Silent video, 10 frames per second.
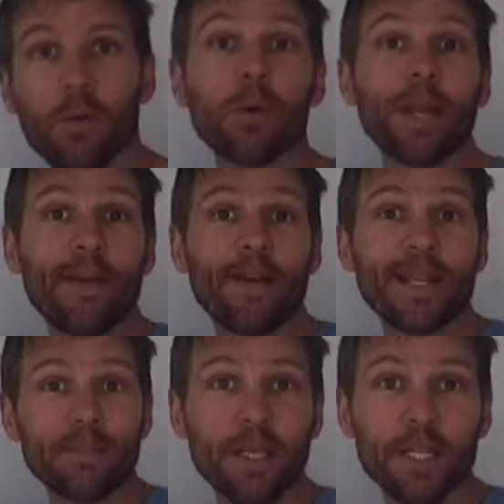we wouldn't have
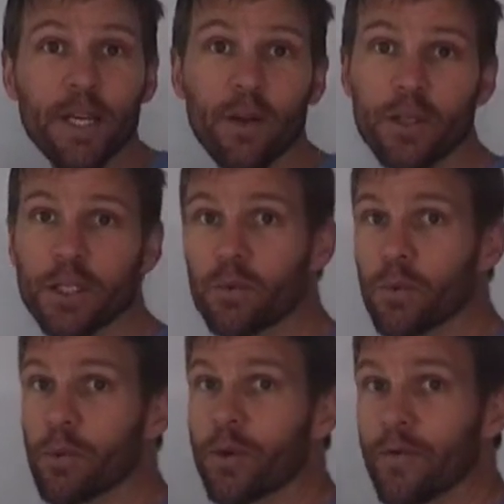as much heat loss as we
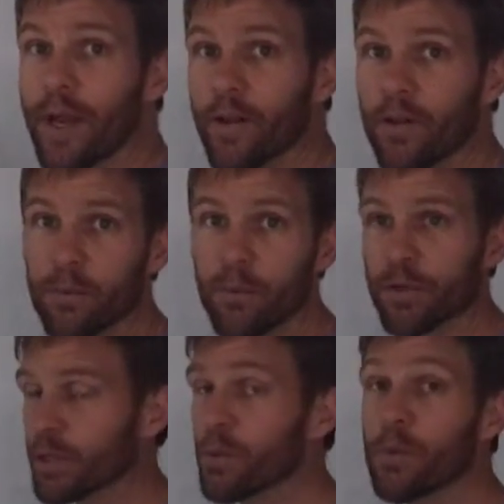would if we had a thermal
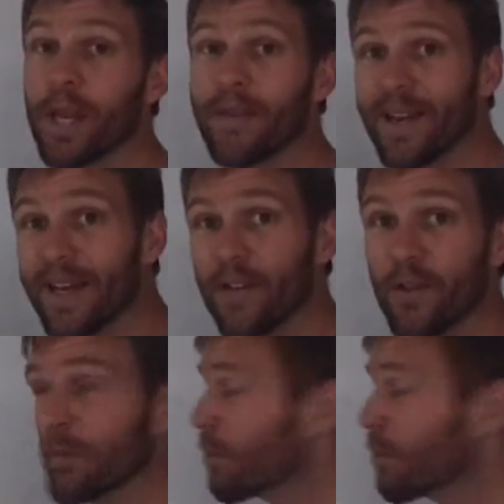bridge. We wouldn't have any thermal